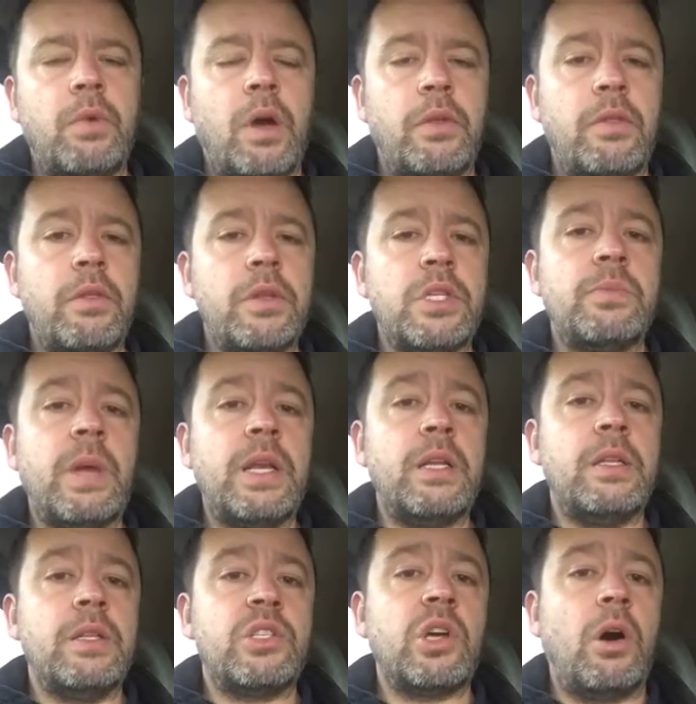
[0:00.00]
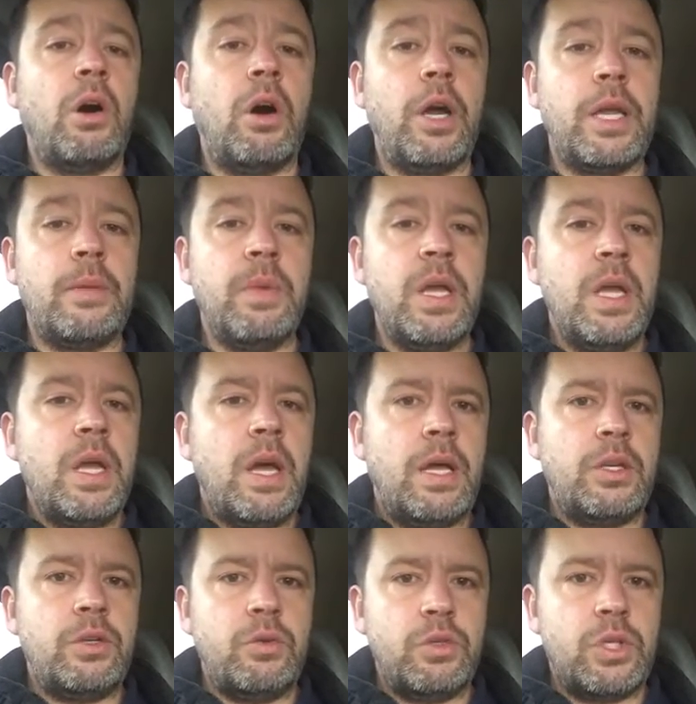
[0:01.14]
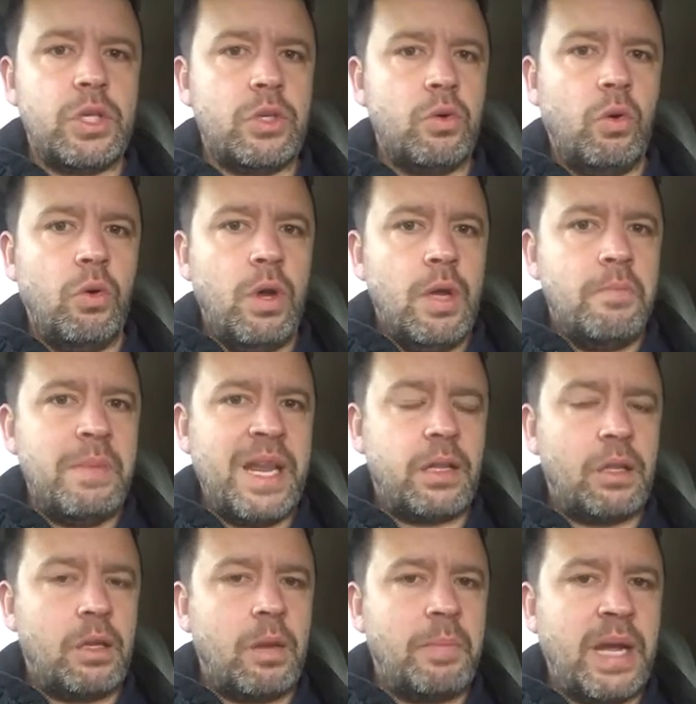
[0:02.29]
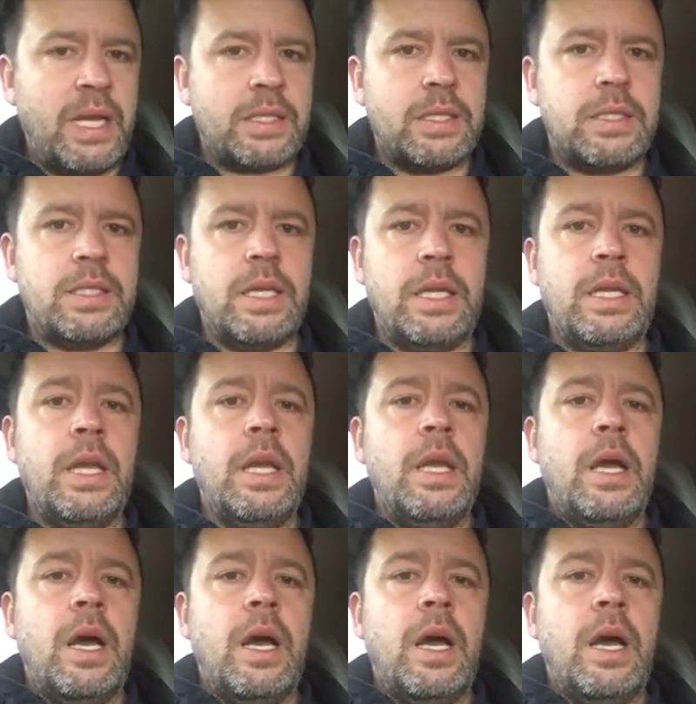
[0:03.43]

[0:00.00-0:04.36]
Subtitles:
rather than spending the time and using your mental capacity